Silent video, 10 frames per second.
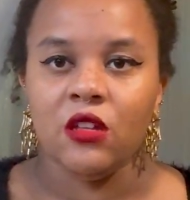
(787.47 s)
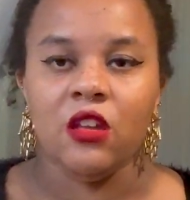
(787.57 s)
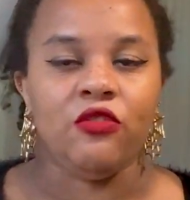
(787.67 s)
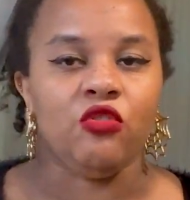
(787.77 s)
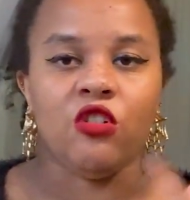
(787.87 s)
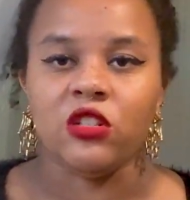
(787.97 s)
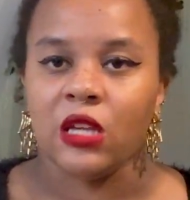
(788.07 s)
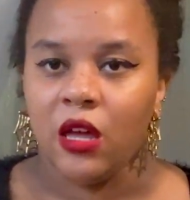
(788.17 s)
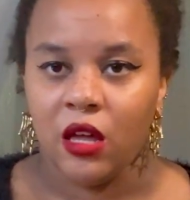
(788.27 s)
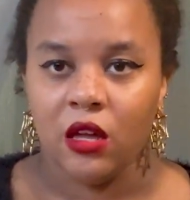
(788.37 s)
if you cross
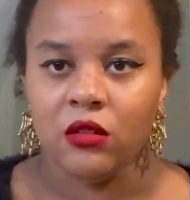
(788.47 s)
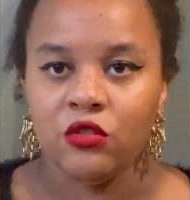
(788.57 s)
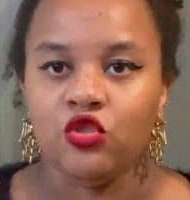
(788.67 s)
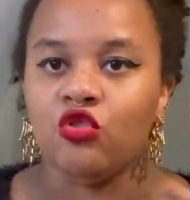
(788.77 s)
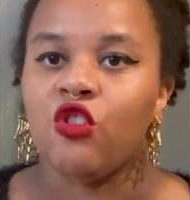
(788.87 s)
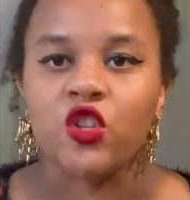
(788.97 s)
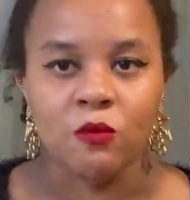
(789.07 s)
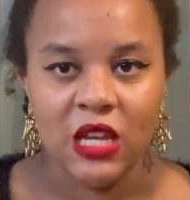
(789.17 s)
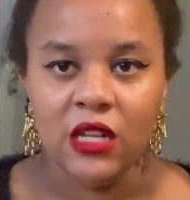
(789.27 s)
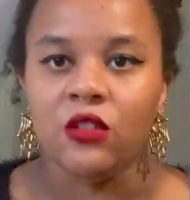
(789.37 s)
her, you cross
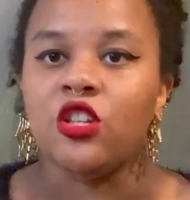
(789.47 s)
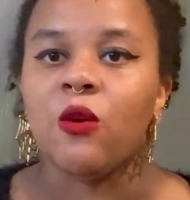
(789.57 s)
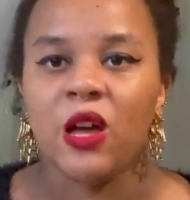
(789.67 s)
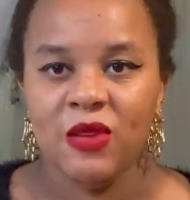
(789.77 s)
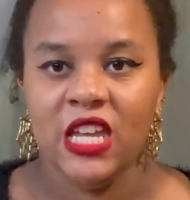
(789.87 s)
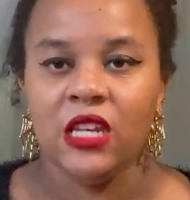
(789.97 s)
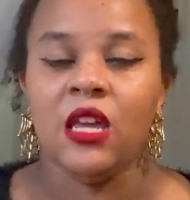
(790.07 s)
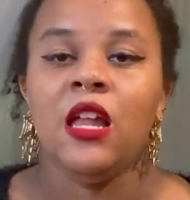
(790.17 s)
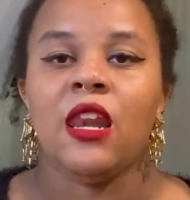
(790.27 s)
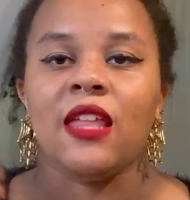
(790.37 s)
me. You know what I mean?
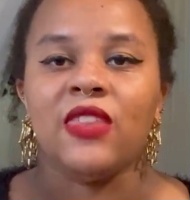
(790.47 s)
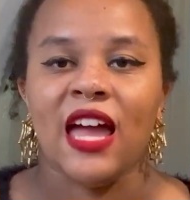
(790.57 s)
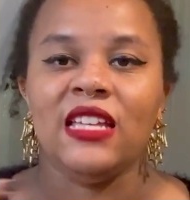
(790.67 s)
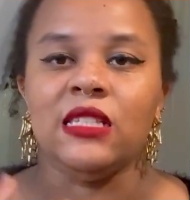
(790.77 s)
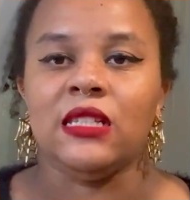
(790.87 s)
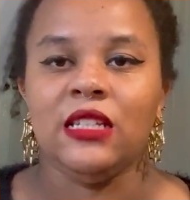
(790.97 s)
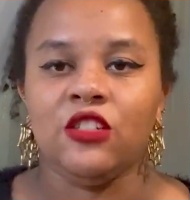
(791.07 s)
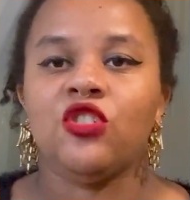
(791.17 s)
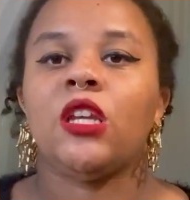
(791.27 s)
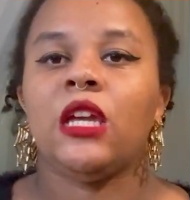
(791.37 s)
Like, that is
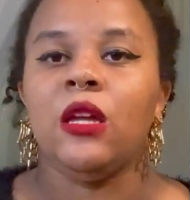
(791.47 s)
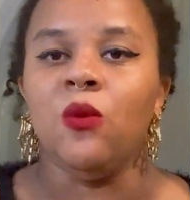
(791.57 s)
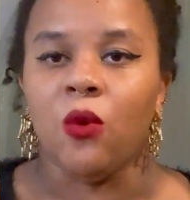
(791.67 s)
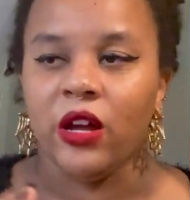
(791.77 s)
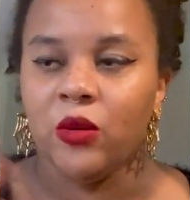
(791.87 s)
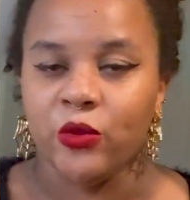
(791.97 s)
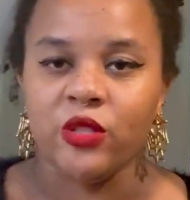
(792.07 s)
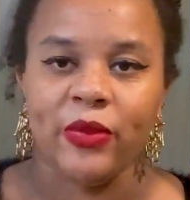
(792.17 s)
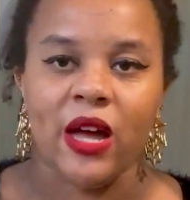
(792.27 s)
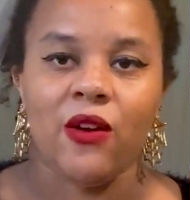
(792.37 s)
literally what he was
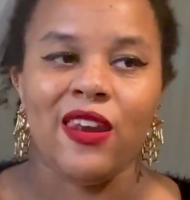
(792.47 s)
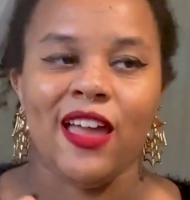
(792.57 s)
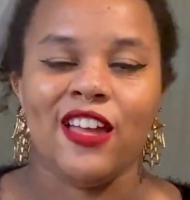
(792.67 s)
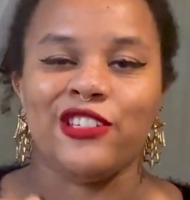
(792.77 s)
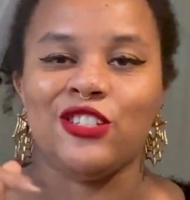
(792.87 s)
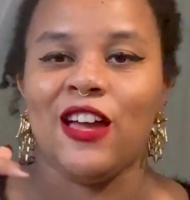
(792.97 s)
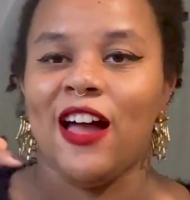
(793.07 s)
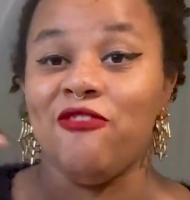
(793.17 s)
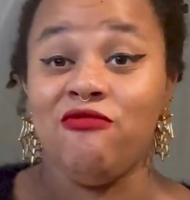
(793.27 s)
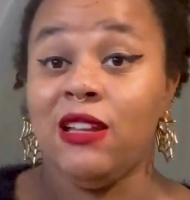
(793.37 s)
about. And I,
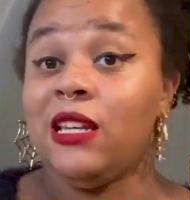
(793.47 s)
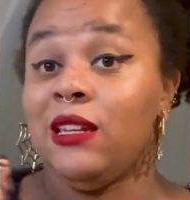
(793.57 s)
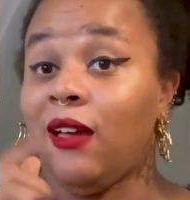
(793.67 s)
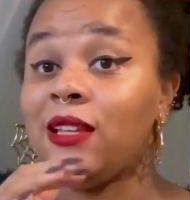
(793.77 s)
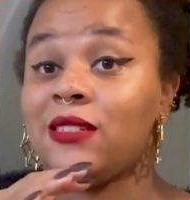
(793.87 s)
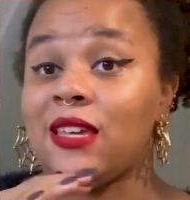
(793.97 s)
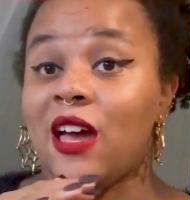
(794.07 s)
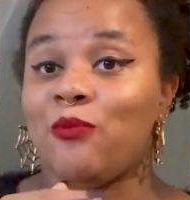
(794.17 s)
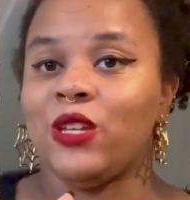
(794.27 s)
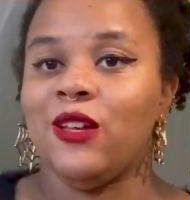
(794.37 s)
I really liked
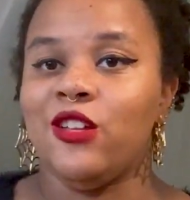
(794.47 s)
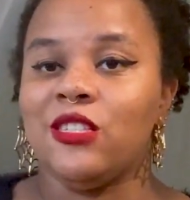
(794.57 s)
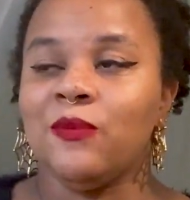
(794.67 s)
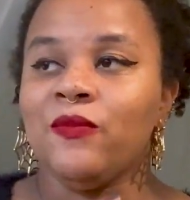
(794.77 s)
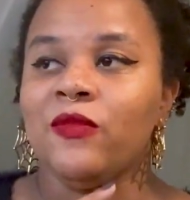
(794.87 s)
that because